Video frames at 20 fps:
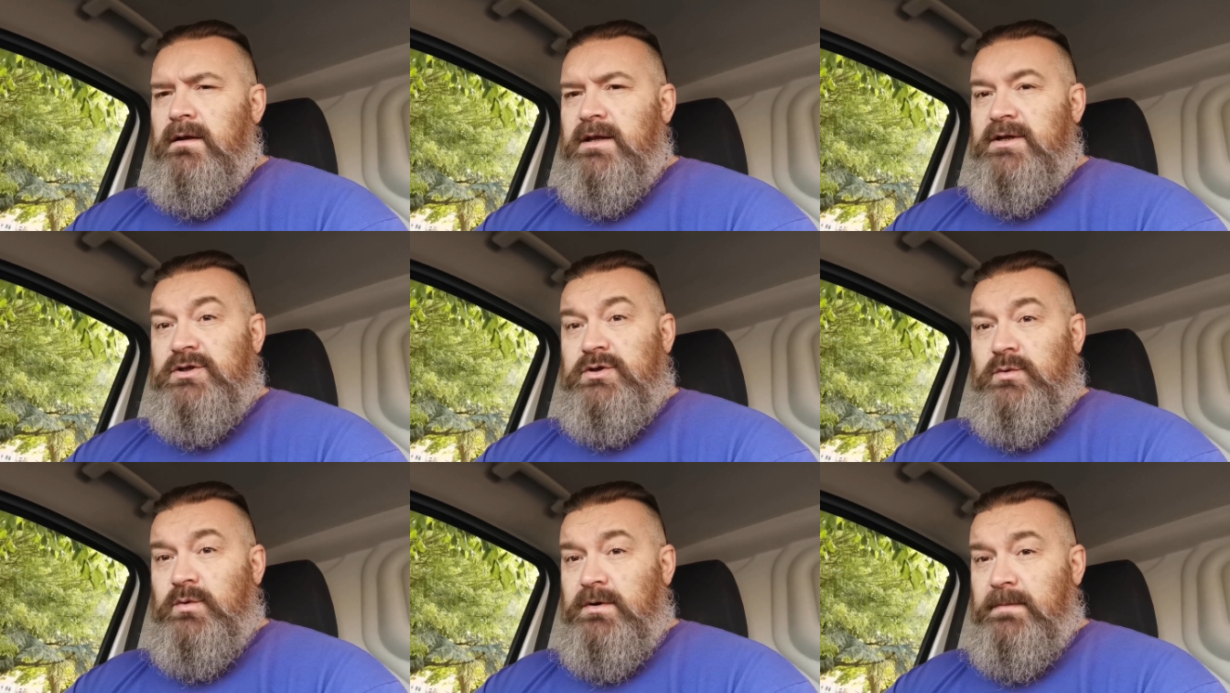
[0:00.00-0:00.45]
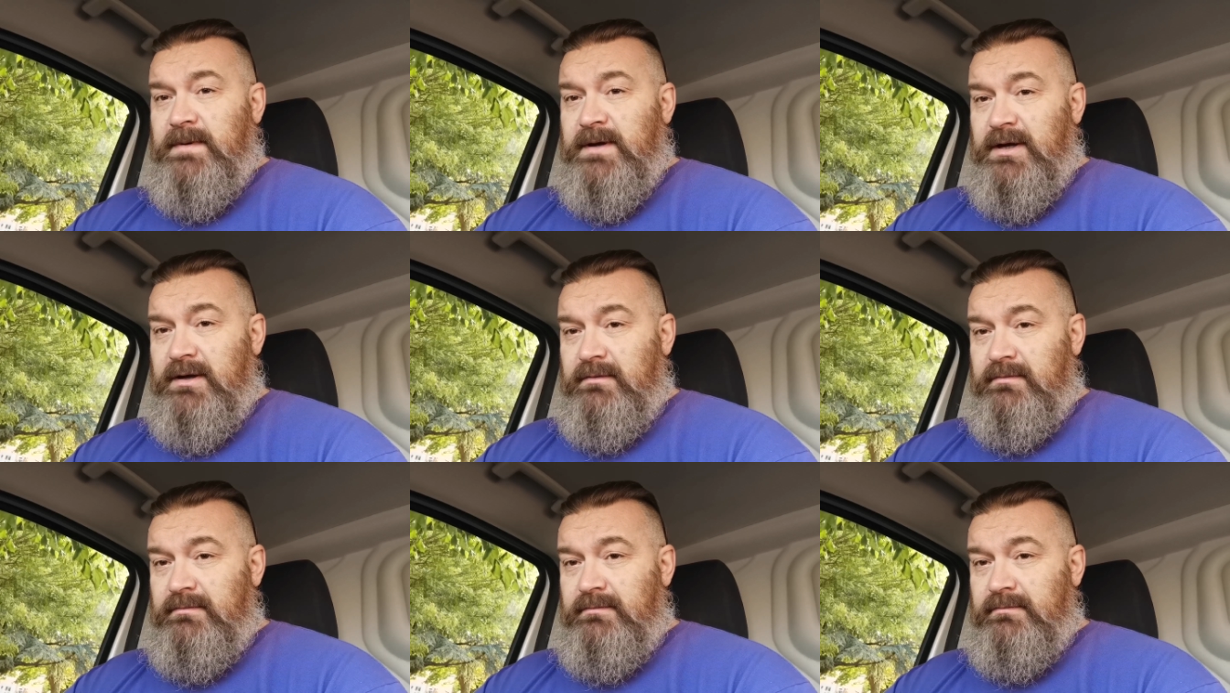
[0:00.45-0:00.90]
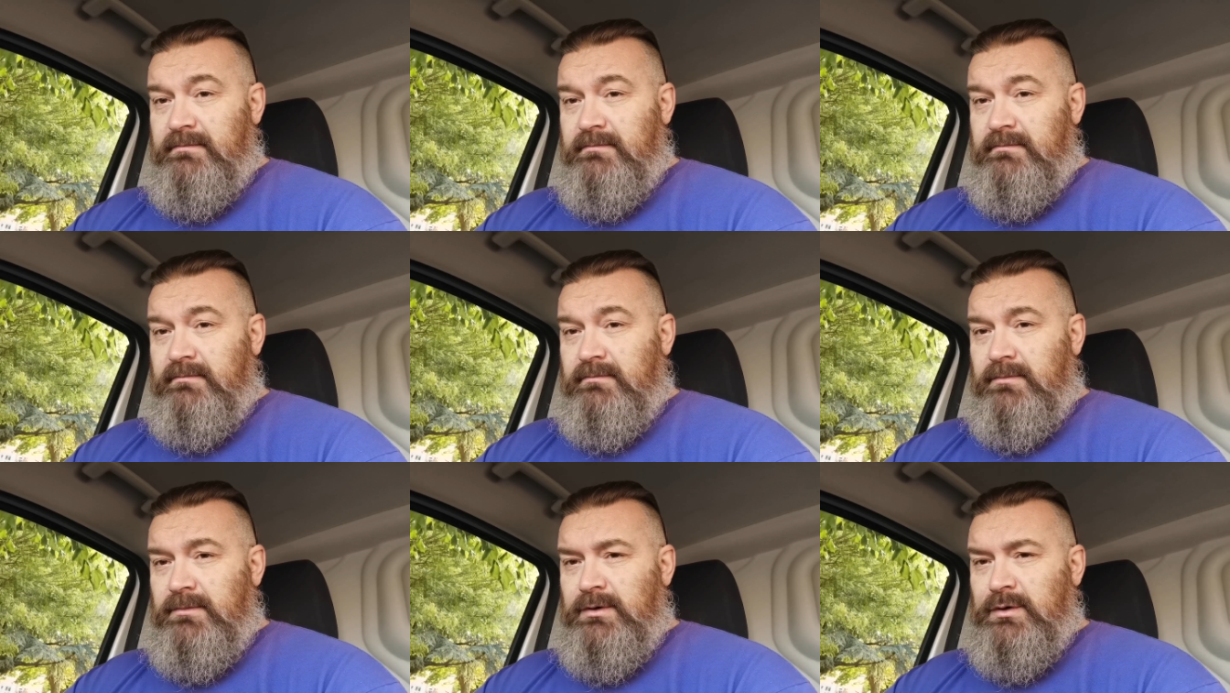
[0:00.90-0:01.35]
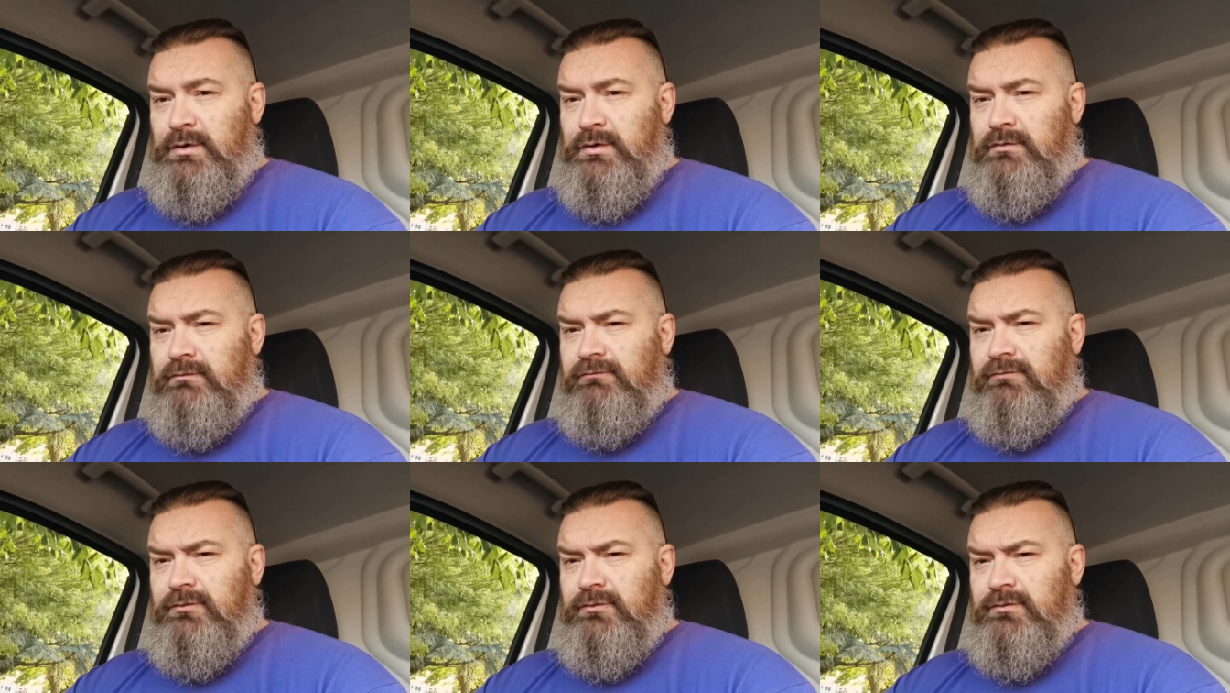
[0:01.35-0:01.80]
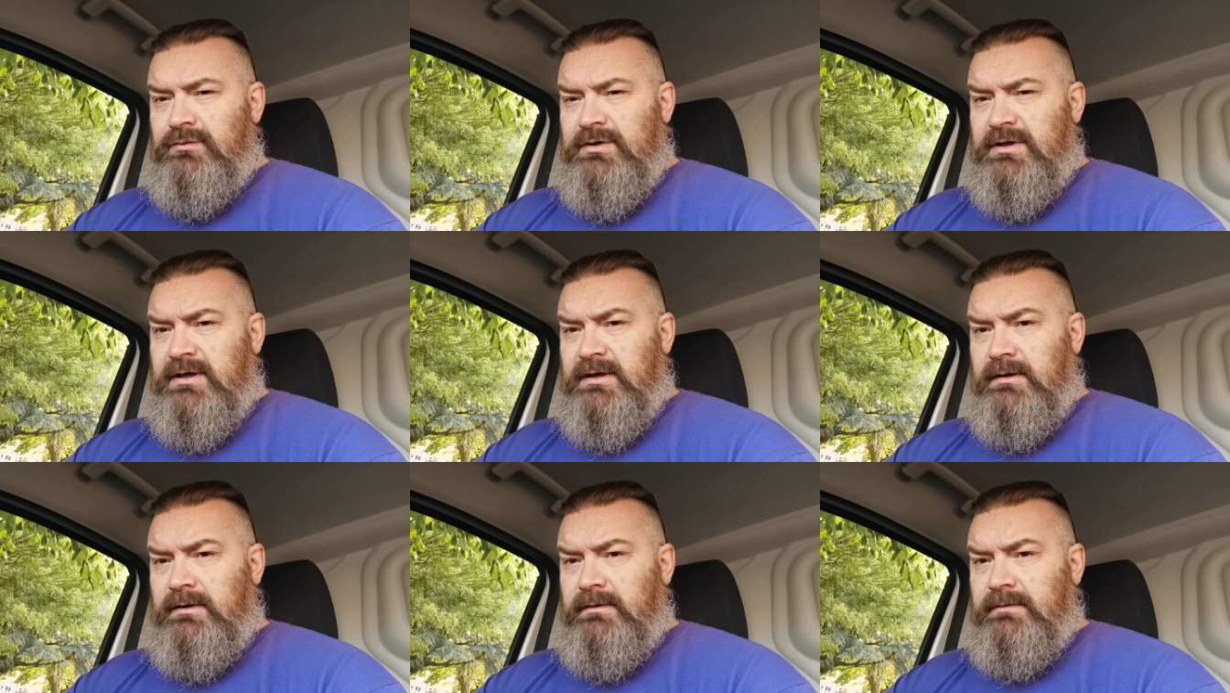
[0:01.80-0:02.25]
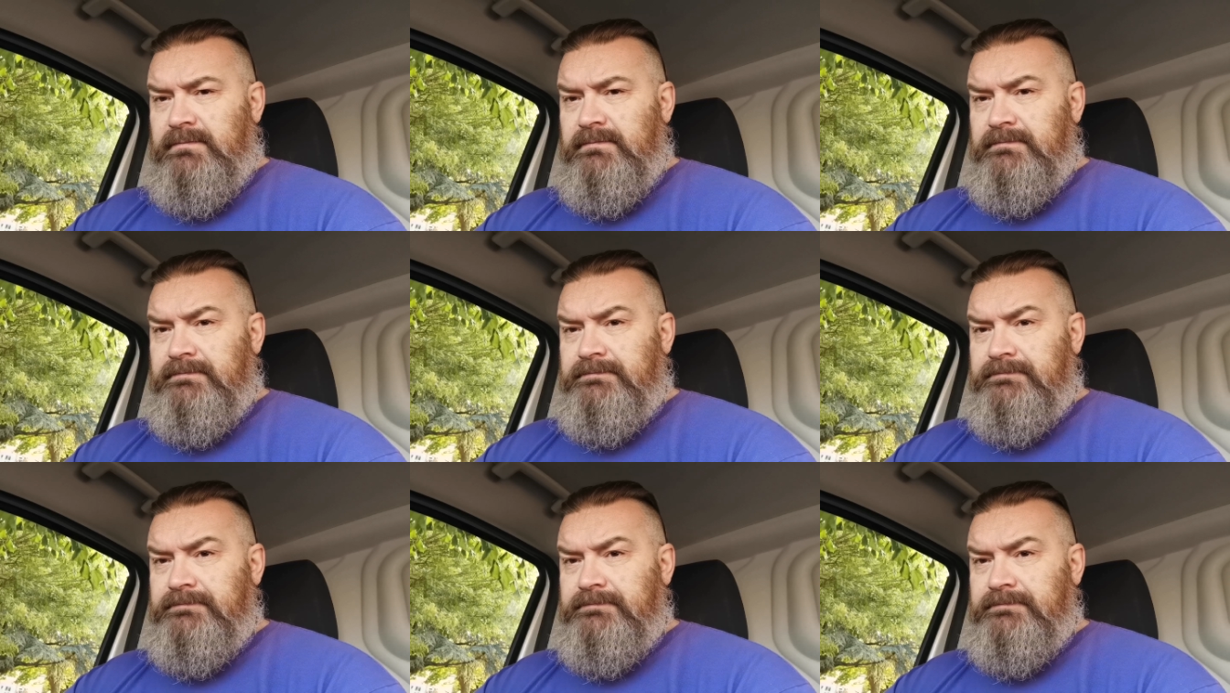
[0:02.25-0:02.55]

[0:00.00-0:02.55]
Let's talk about New Rune Day.